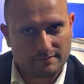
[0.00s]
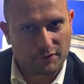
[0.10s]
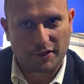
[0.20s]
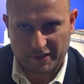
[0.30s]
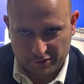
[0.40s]

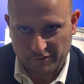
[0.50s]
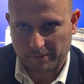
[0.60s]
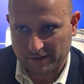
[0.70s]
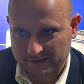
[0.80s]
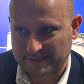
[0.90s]

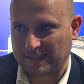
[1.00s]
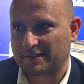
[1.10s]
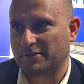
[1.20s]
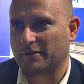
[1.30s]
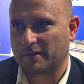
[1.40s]
renewable
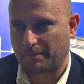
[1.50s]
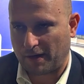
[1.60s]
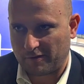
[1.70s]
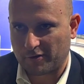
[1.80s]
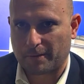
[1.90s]
sector, the
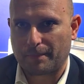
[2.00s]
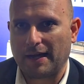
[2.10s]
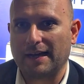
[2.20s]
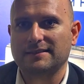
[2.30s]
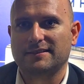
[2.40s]
power
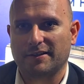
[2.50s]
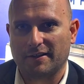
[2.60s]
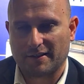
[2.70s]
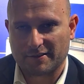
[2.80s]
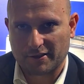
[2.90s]
plants,
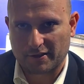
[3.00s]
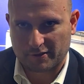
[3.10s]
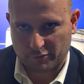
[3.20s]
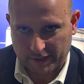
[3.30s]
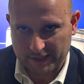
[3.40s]
the
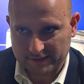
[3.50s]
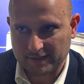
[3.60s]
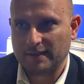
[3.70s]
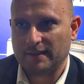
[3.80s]
grid